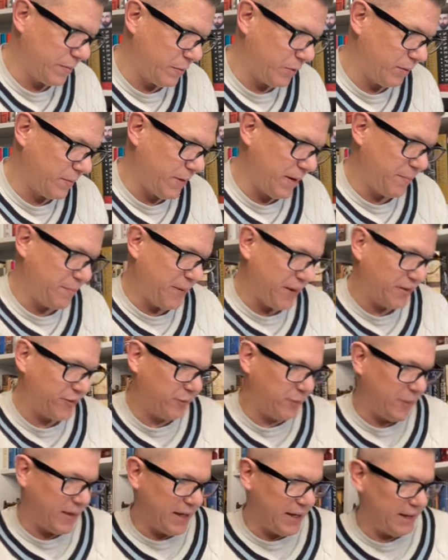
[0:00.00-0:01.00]
One of my
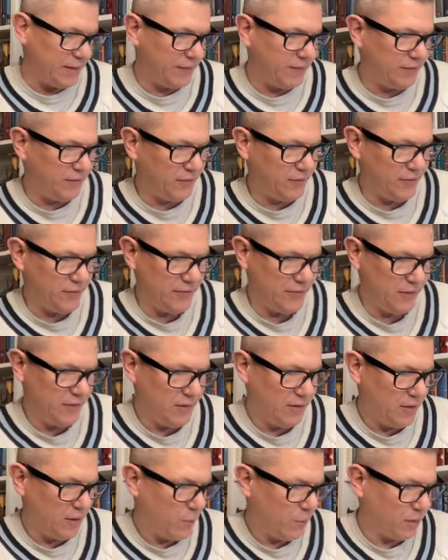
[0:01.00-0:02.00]
best pens.
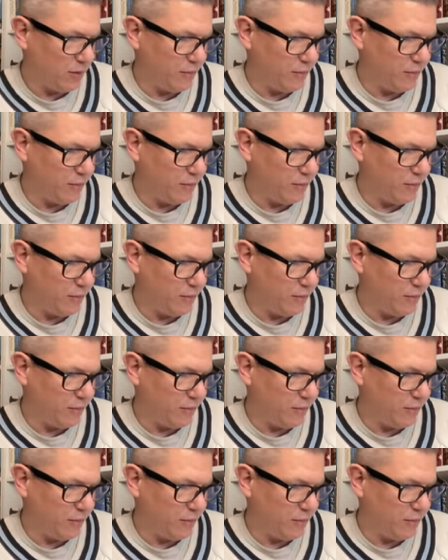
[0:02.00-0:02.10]
One